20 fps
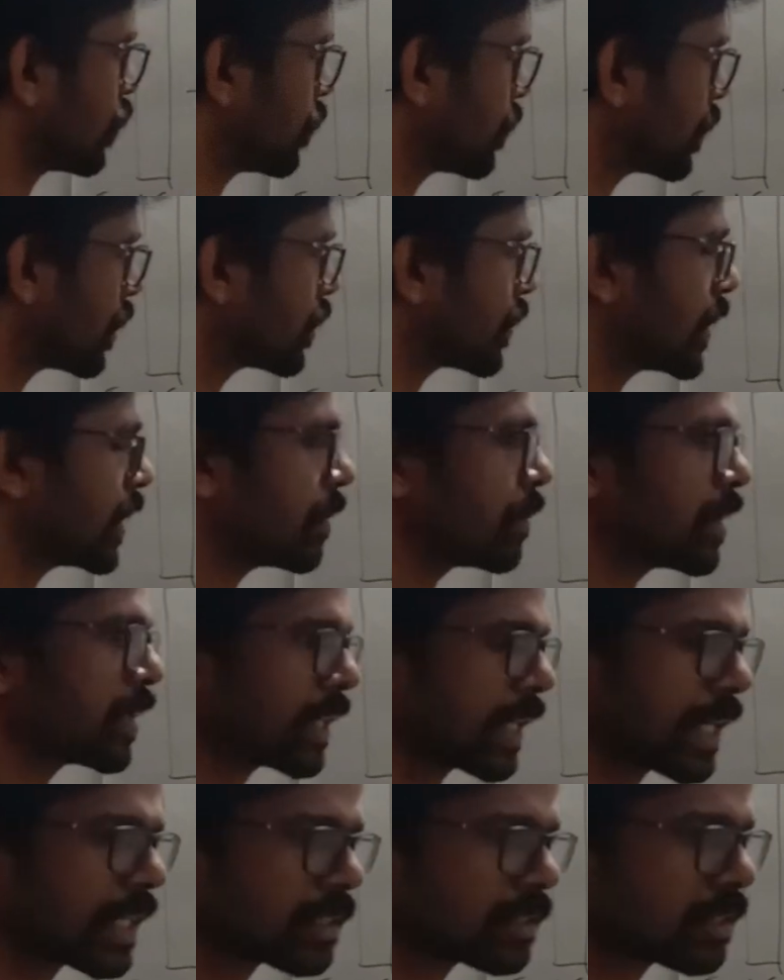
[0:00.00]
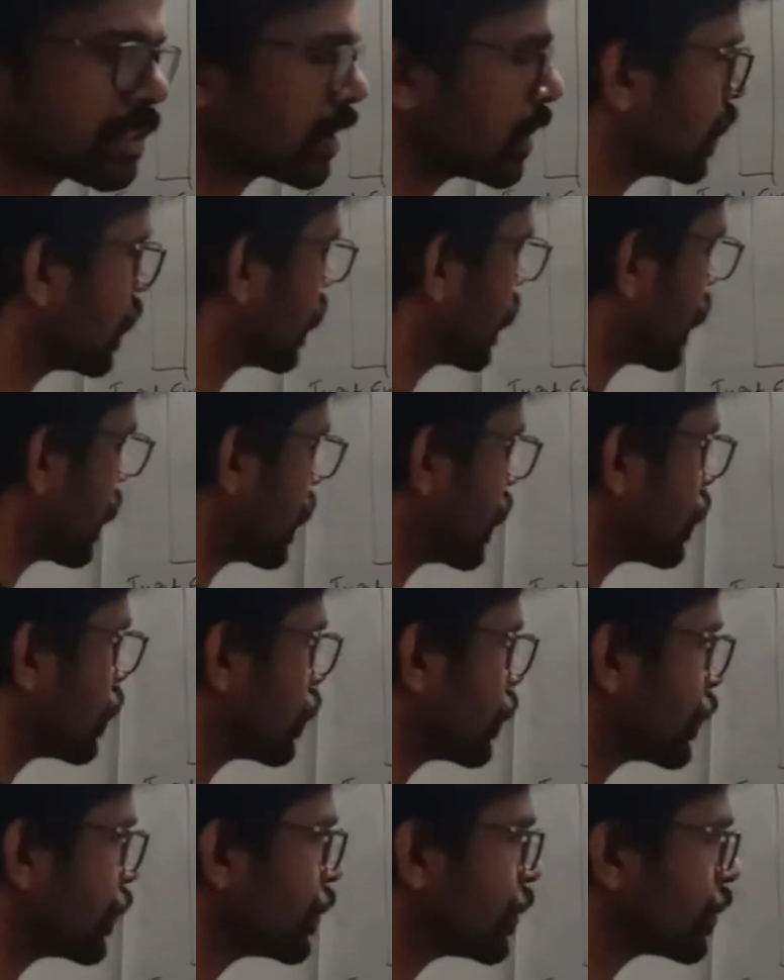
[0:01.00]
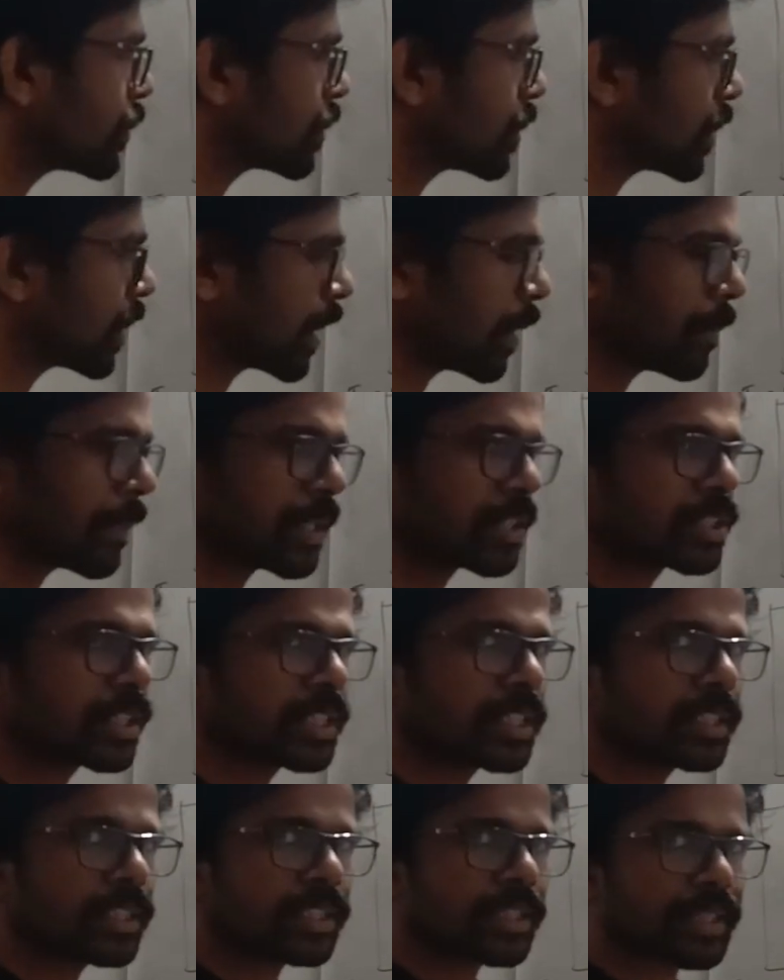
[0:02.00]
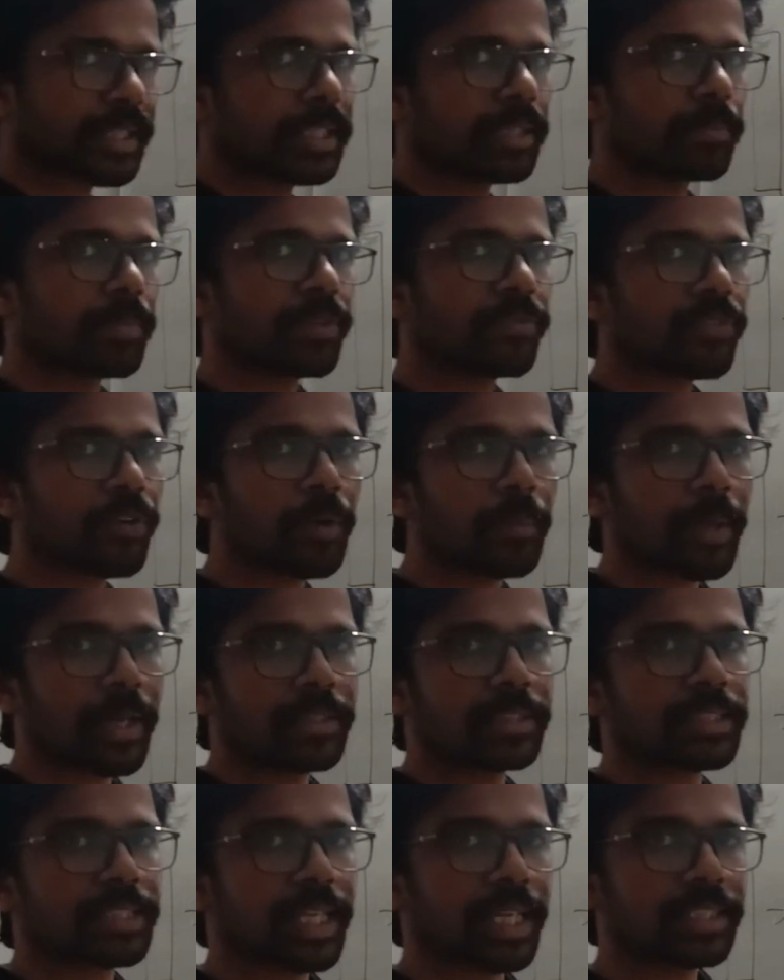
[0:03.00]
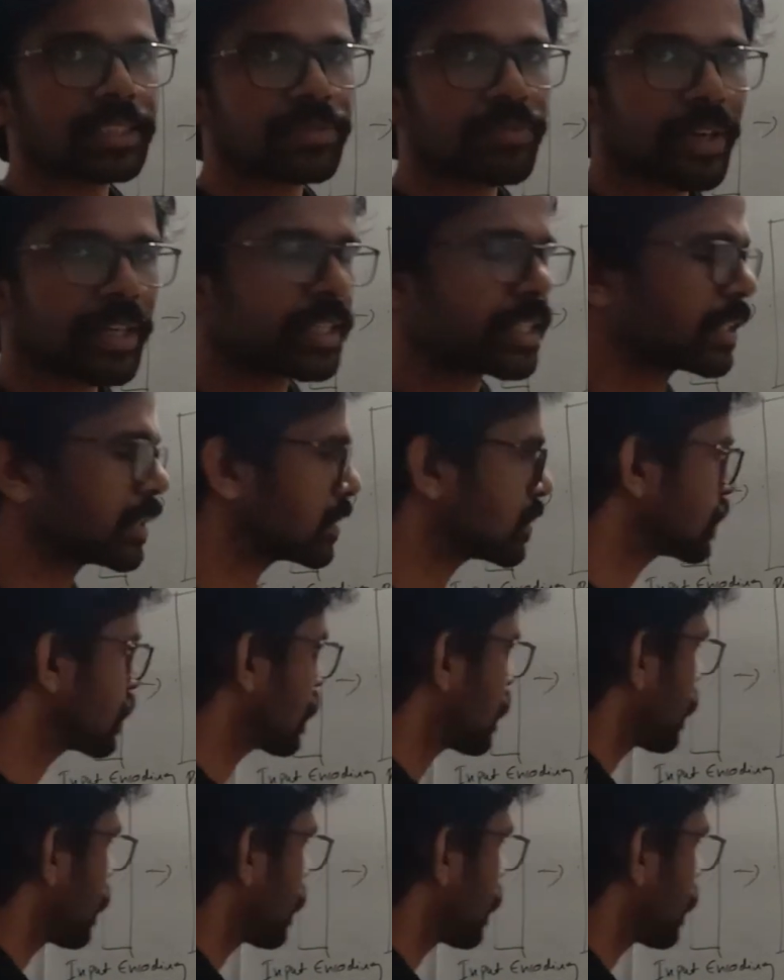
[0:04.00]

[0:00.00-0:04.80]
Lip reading: readable text into machine readable formats, that's vectors.